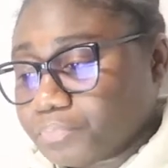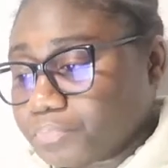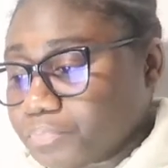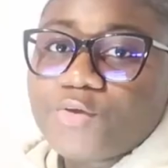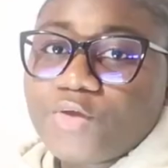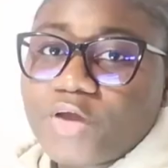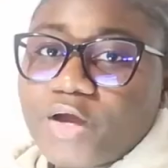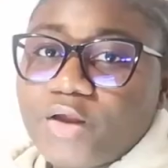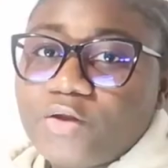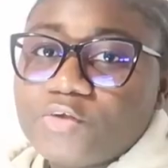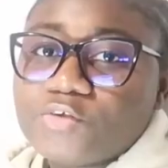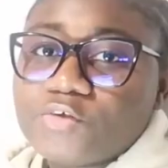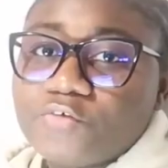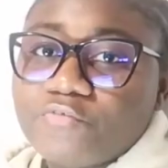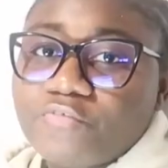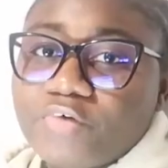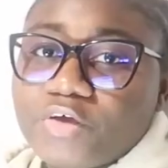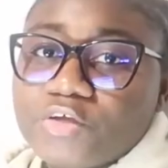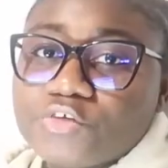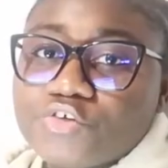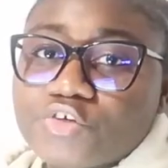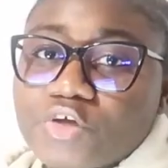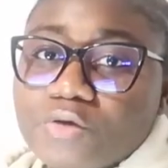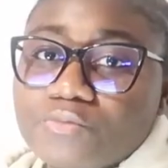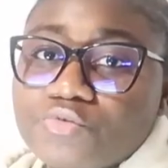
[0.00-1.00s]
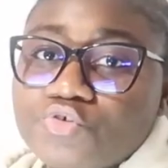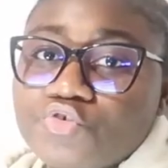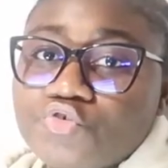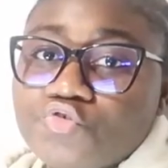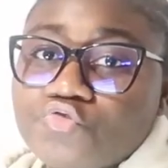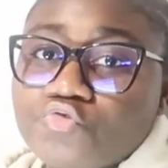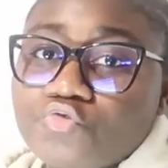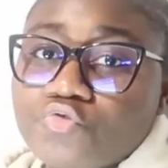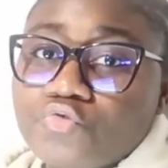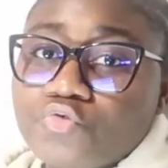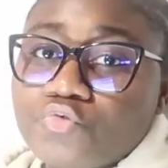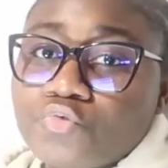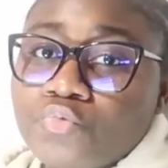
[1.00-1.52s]
You can also find jobs
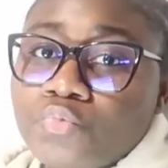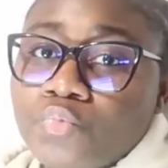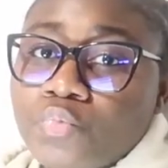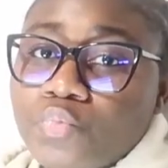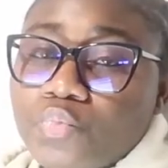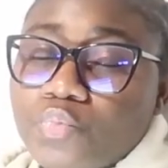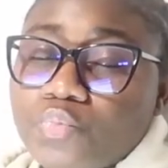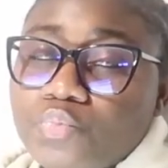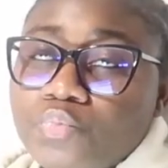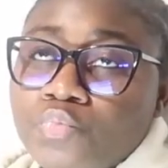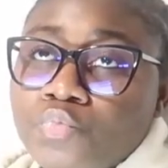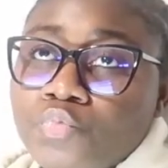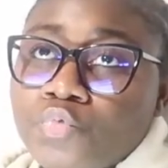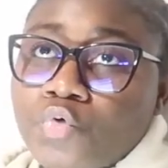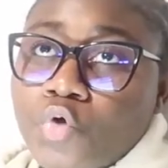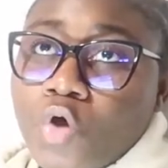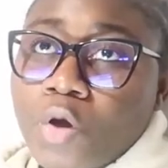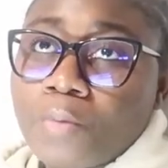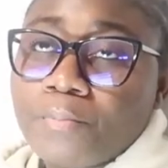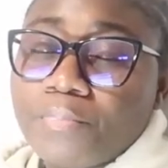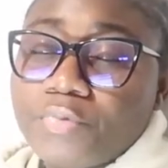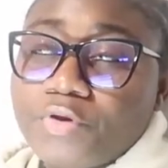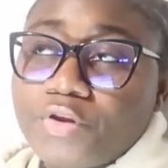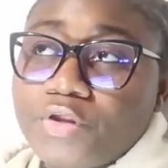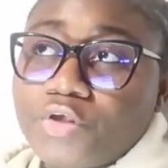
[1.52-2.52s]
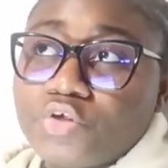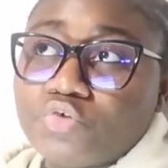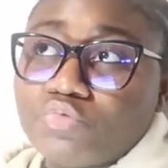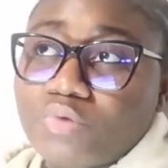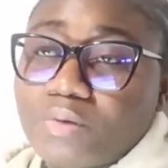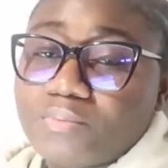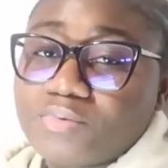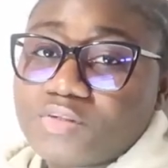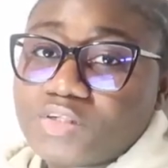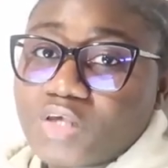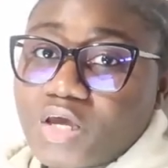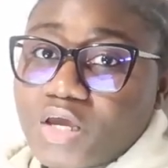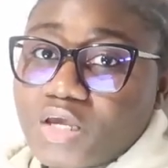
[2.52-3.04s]
through companies'
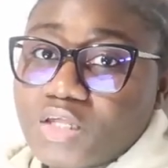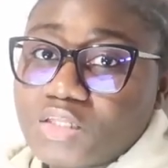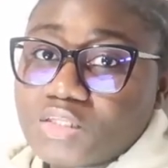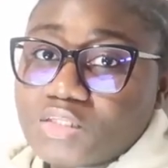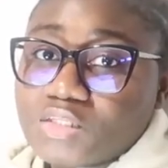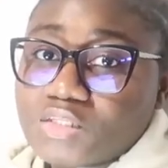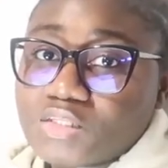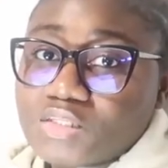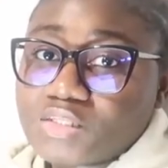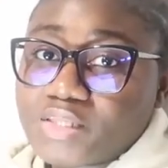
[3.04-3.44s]
websites.